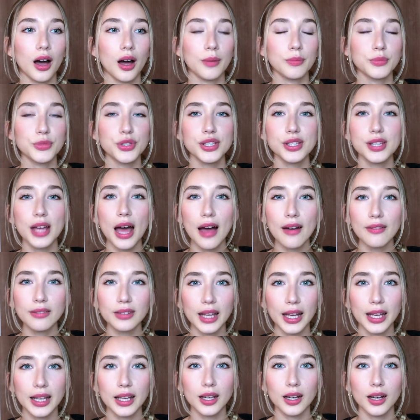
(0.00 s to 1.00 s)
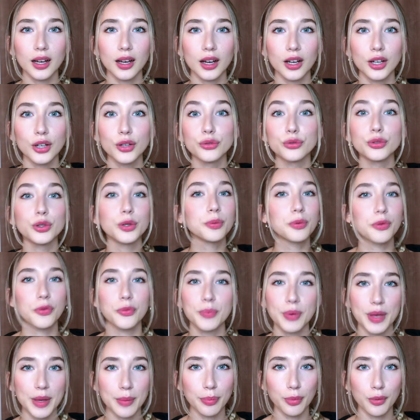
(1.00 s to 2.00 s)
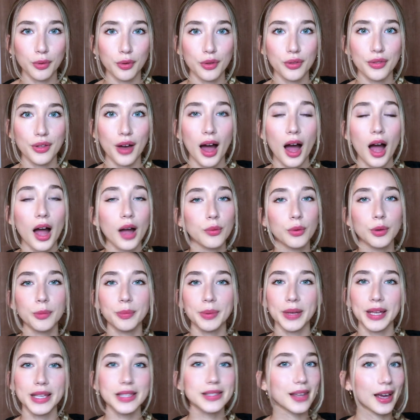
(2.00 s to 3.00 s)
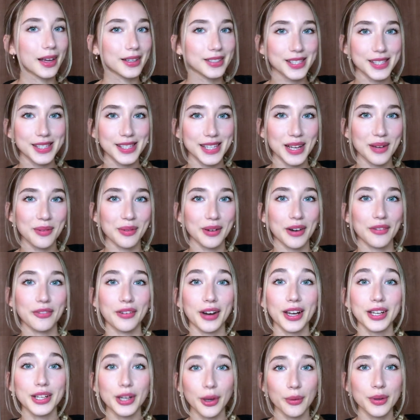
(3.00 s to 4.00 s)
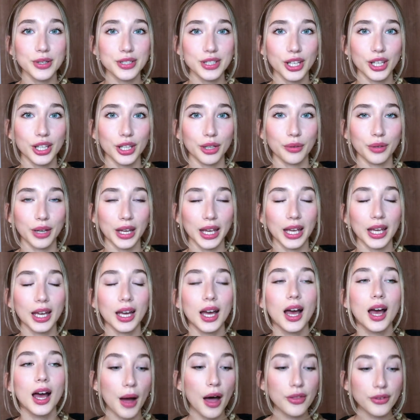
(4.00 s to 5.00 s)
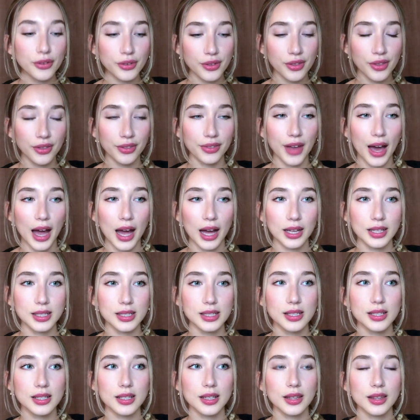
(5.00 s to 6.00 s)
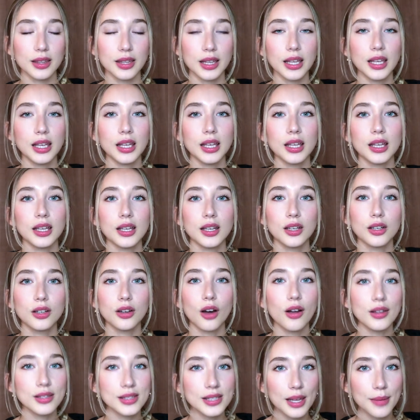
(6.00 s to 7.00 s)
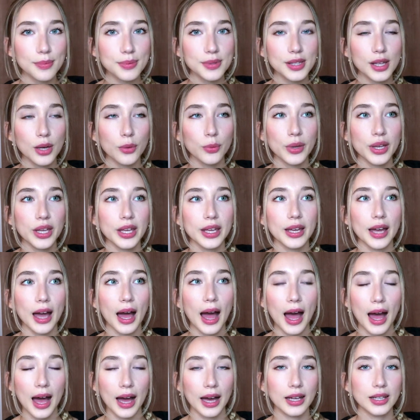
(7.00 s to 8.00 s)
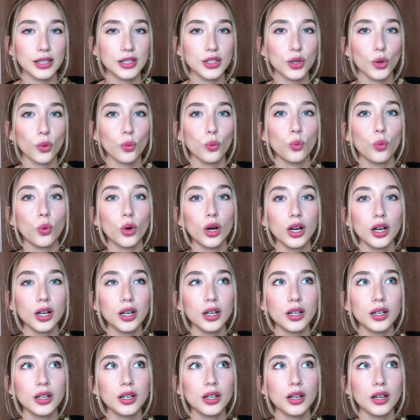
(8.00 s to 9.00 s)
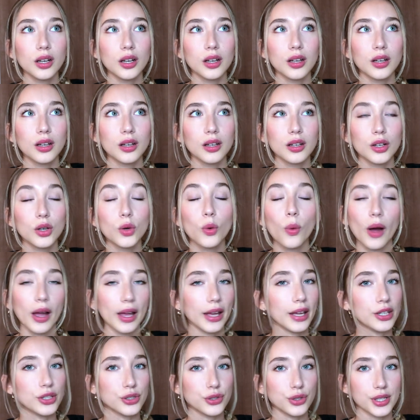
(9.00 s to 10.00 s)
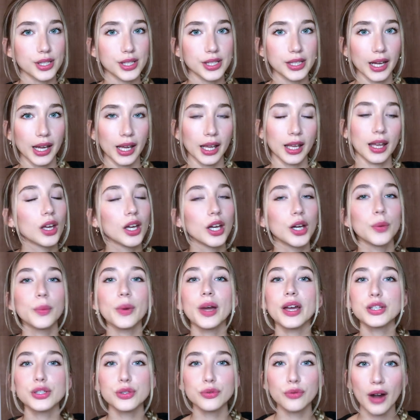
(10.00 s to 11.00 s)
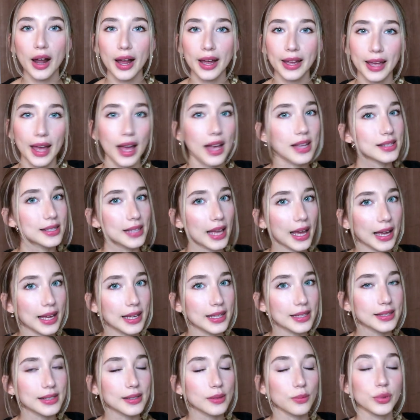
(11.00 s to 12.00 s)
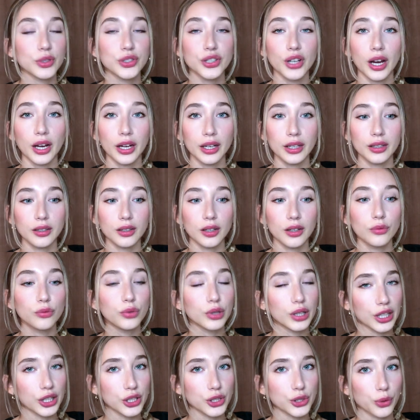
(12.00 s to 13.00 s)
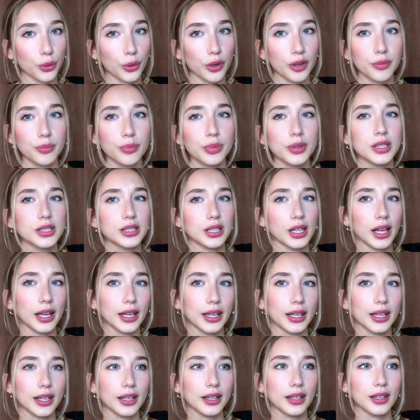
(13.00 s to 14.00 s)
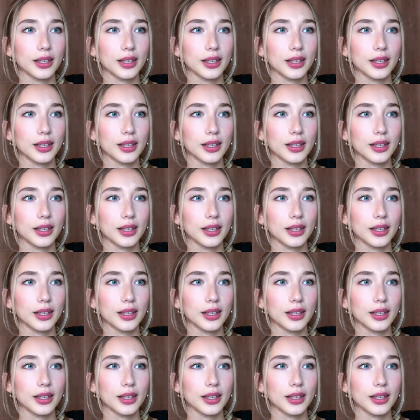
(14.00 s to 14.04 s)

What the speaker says: just have like a group of people that I would be excited to see whenever I go into uni. Other than that, the concepts that we had were quite interesting. We had to write essays, which I really enjoyed because like